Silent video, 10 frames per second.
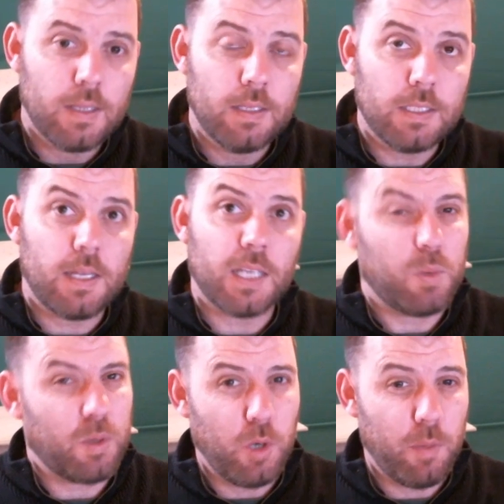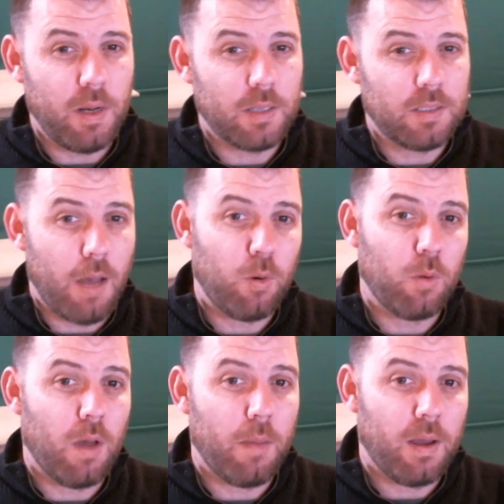This next one could have been a typo
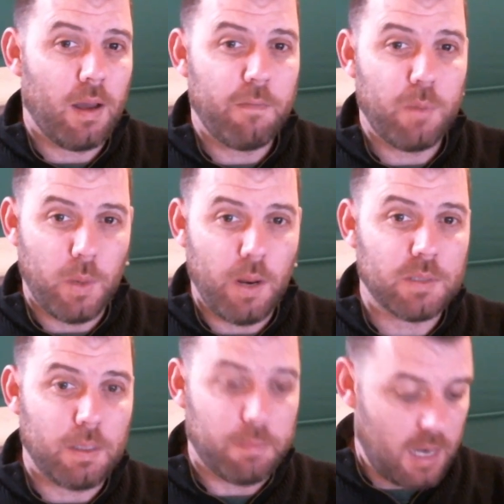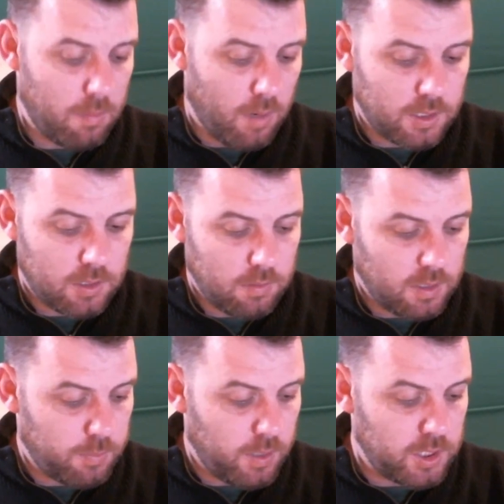on my behalf, but when I was updating my
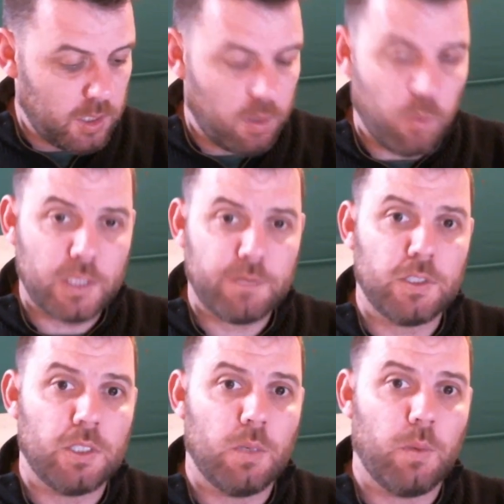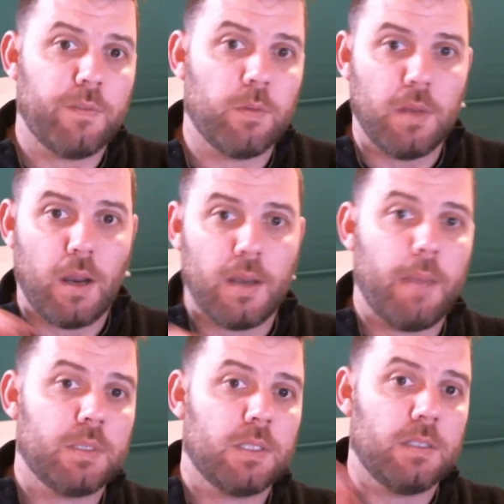spreadsheet when West Virginia went from
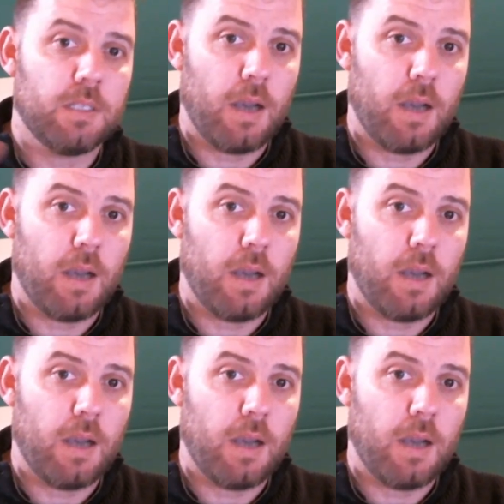98% to